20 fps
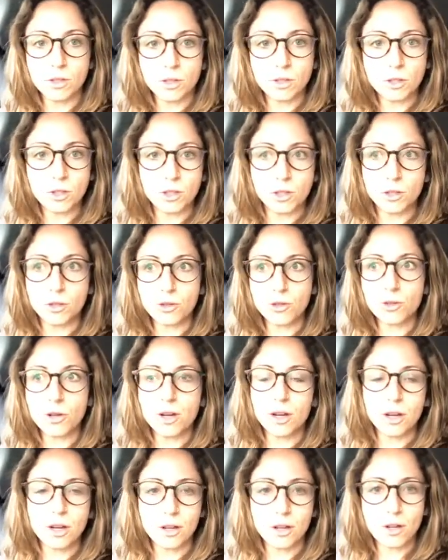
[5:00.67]
do
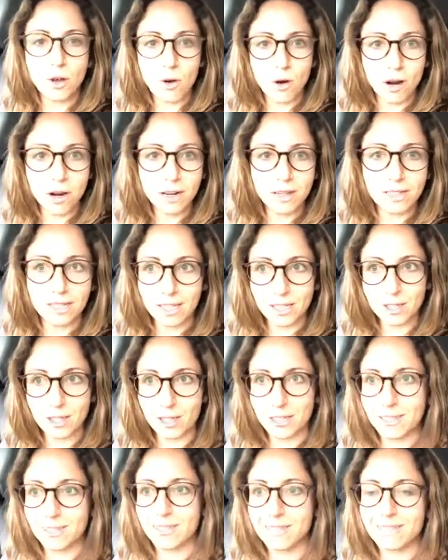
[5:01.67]
your
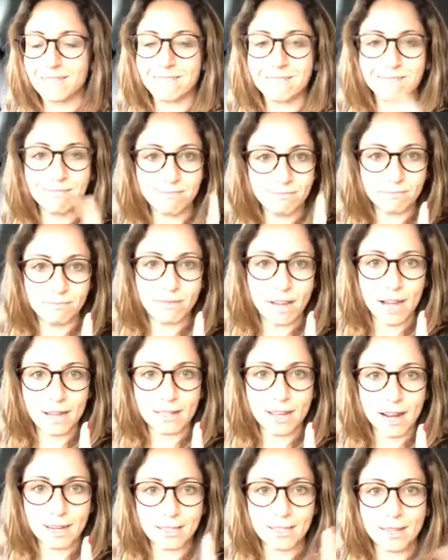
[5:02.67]
dishes
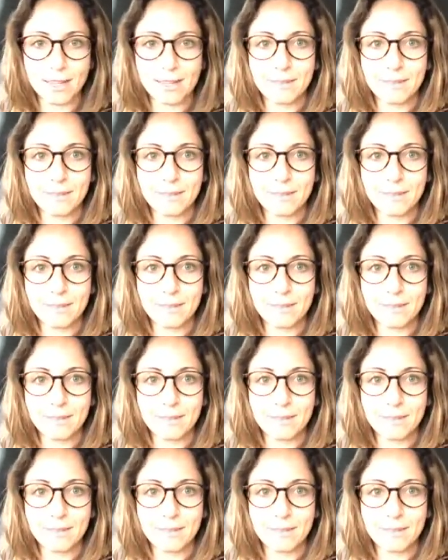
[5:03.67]
non-toxic.